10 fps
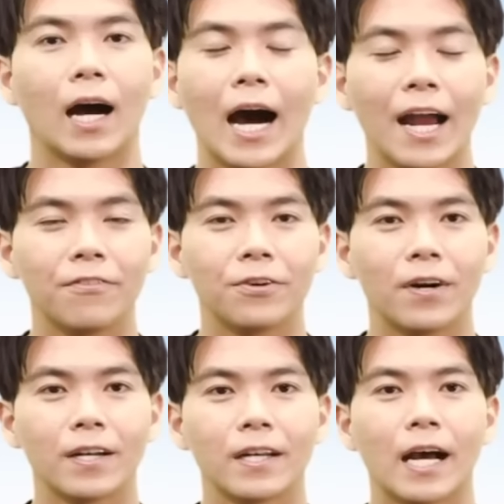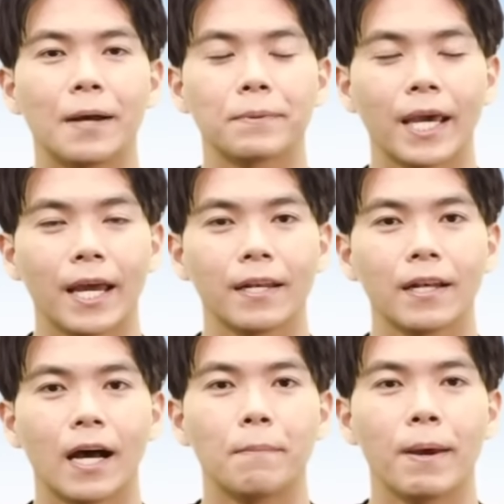Hi everyone, I'm Ken.
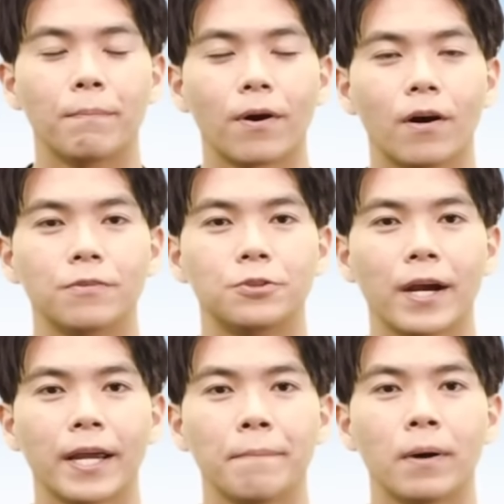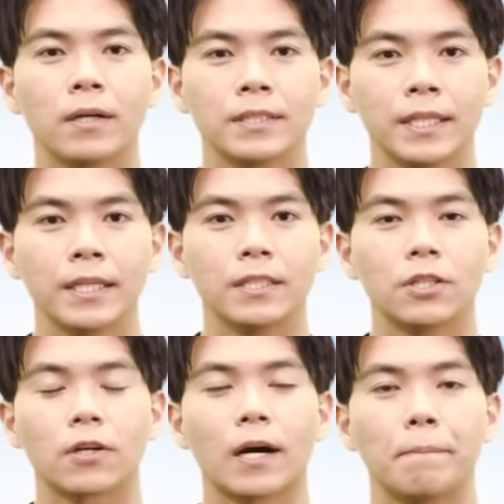Hey, he's back. Dragon Ball Z
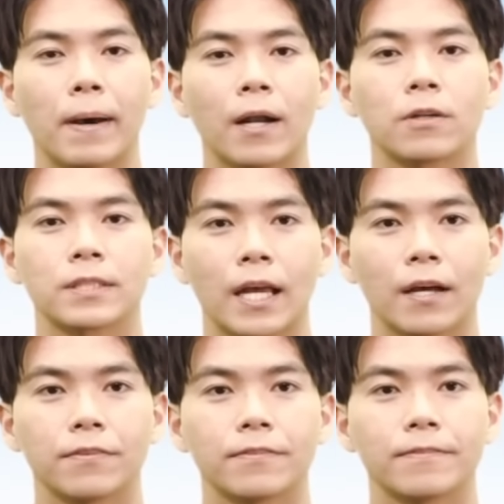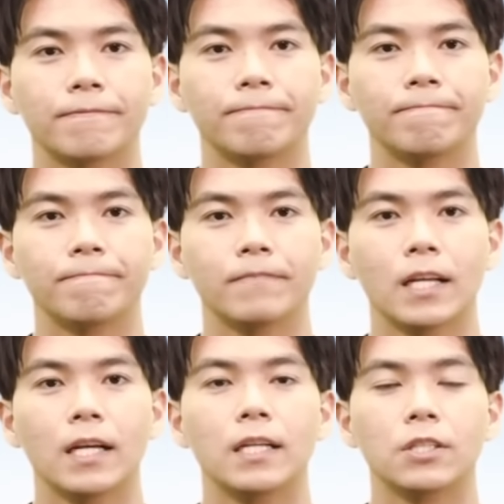Dokkan Battle staff.
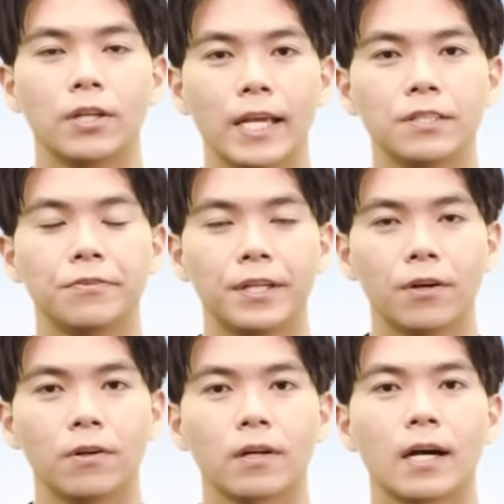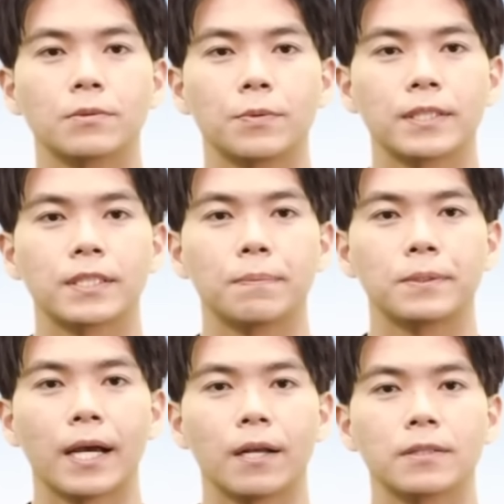Today's video comes with
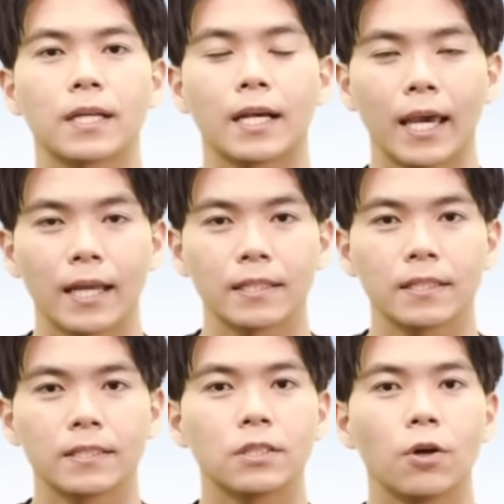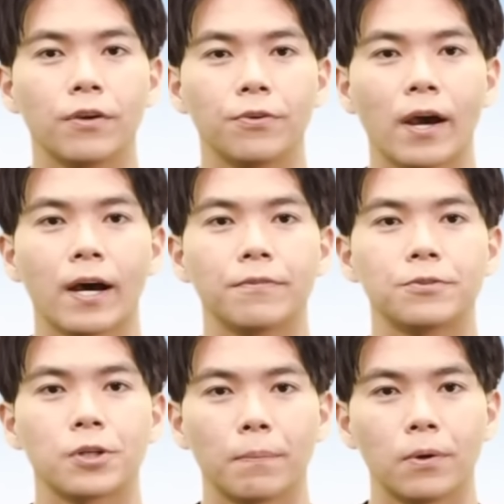subtitles again, so if you have
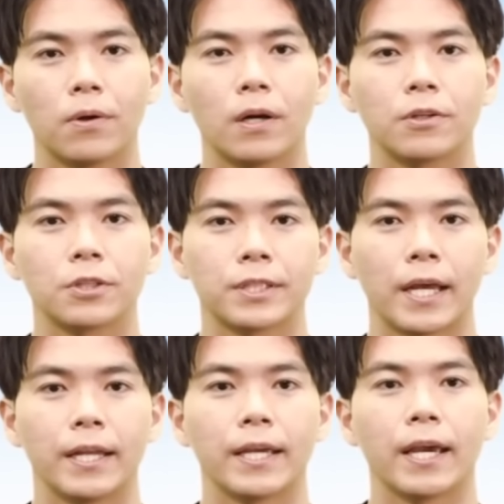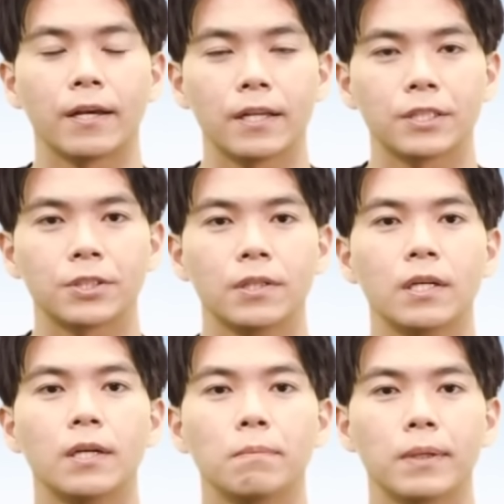trouble understanding English,
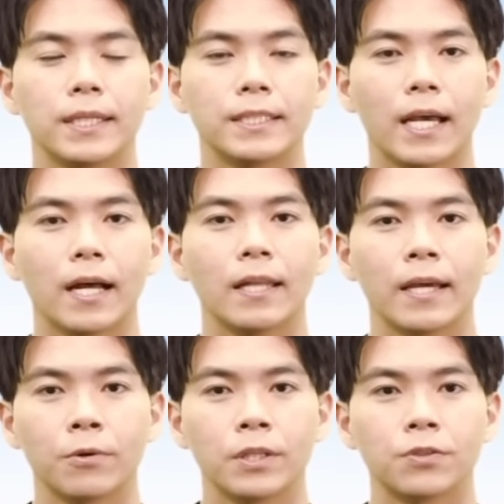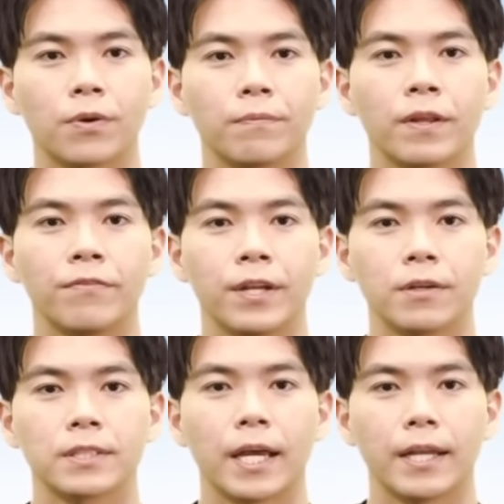please set a language from the
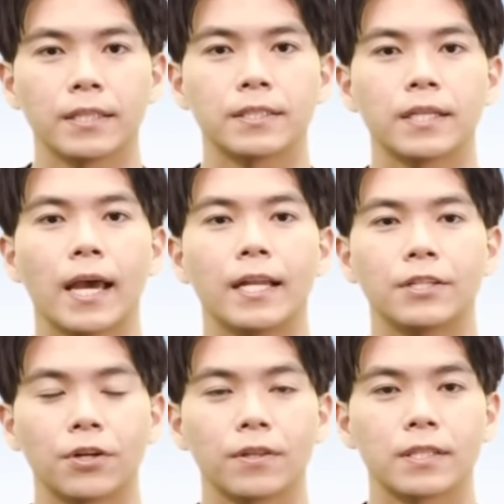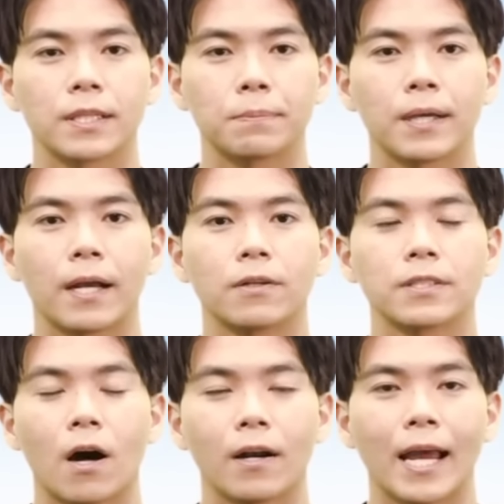video settings and turn the subtitles
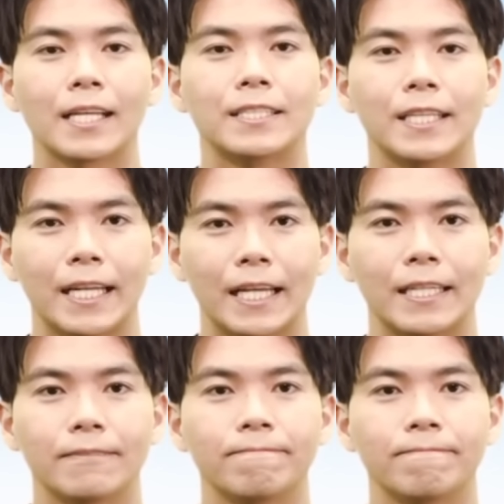on as needed.